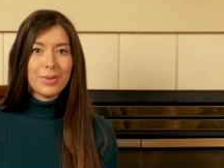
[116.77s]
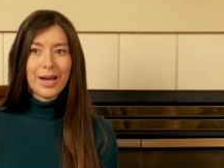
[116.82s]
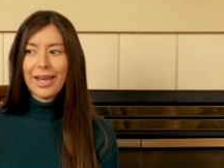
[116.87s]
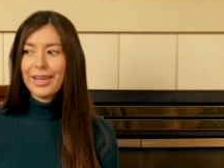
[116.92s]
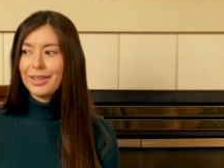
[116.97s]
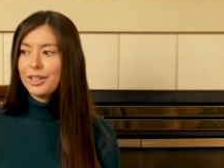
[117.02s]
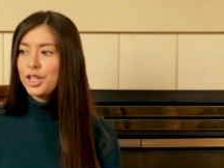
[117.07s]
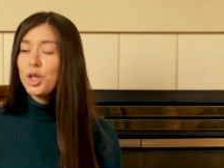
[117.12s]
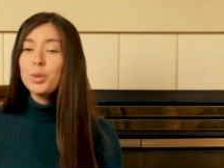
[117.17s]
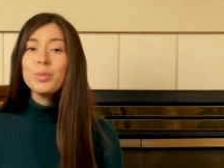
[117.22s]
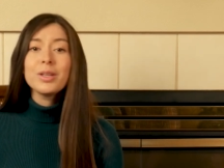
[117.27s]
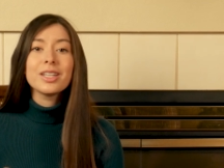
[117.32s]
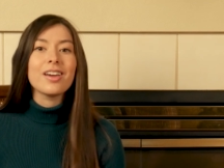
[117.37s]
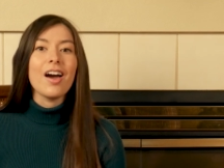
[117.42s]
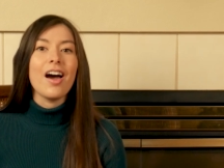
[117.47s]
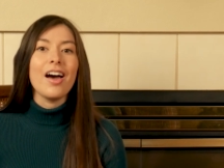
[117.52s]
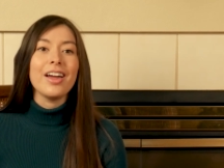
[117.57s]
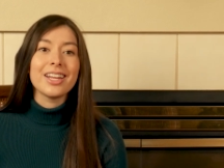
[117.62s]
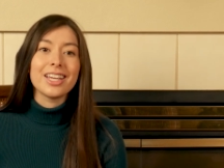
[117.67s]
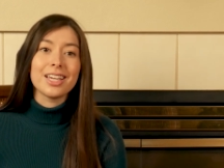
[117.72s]
by human
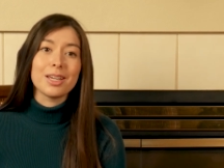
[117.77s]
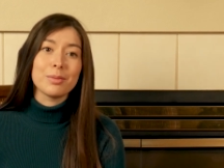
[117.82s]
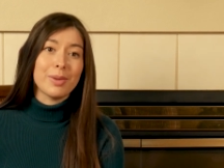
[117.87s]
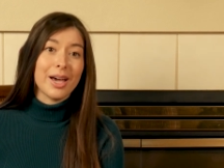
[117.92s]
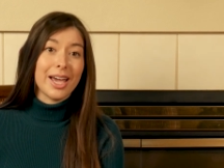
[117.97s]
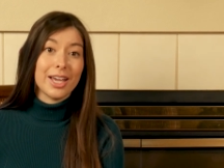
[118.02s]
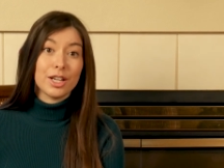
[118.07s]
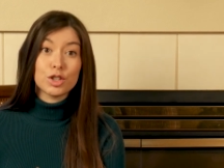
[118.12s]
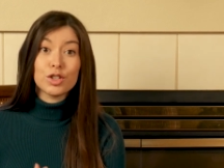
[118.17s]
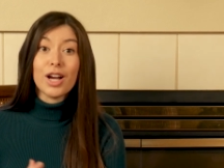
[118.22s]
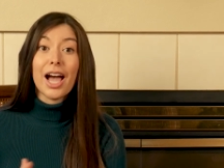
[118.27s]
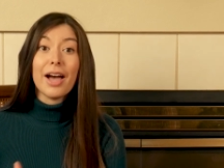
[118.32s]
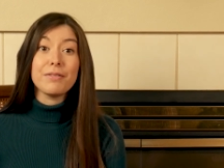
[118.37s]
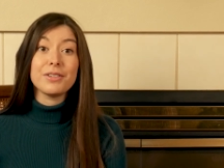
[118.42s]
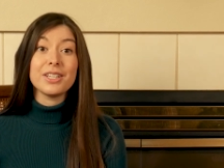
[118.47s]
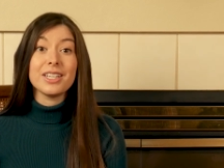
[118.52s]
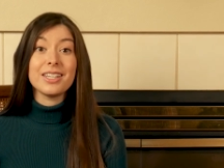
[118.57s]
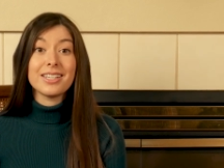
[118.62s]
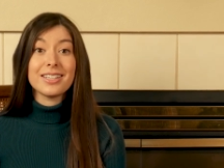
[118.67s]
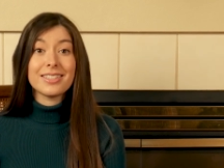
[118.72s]
cunning, by
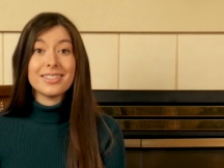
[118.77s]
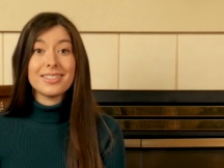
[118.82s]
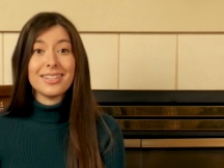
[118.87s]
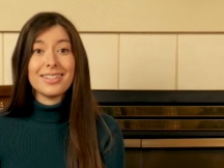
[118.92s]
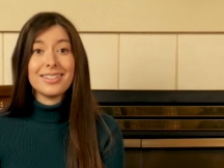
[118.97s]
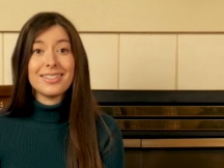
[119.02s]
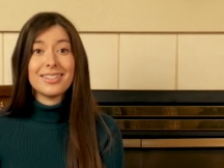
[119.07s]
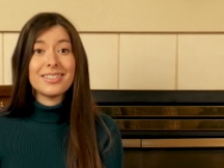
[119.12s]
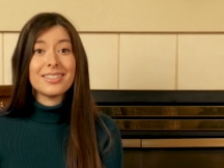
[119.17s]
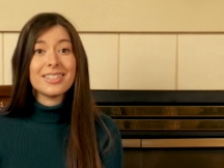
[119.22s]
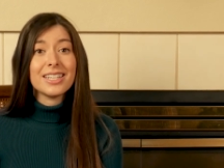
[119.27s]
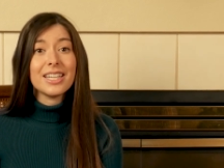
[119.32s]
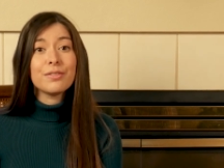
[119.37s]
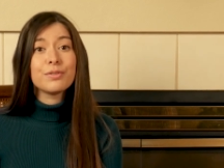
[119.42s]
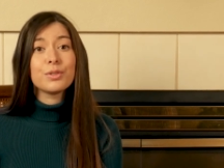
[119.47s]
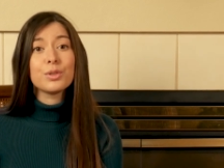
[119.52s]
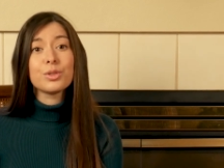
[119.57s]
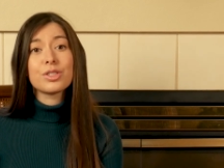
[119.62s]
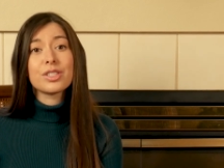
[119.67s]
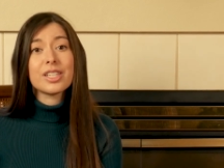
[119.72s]
craftiness and
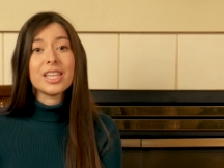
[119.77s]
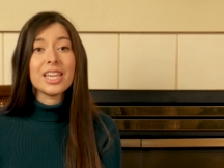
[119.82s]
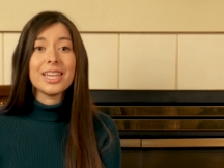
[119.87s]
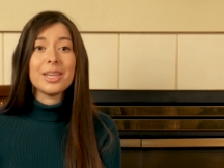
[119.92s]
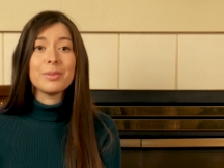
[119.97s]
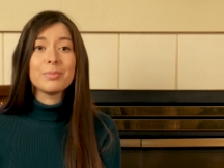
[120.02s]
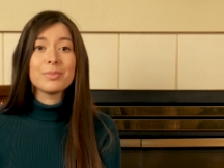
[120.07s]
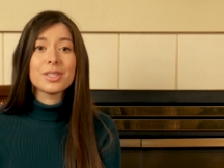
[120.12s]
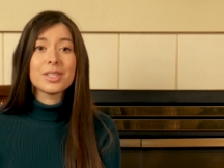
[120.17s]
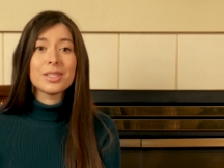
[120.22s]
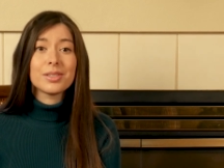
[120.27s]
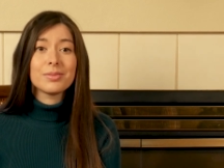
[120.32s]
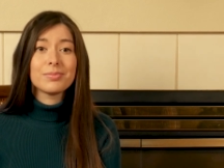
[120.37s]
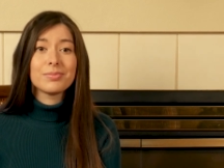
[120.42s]
deceitful schemes.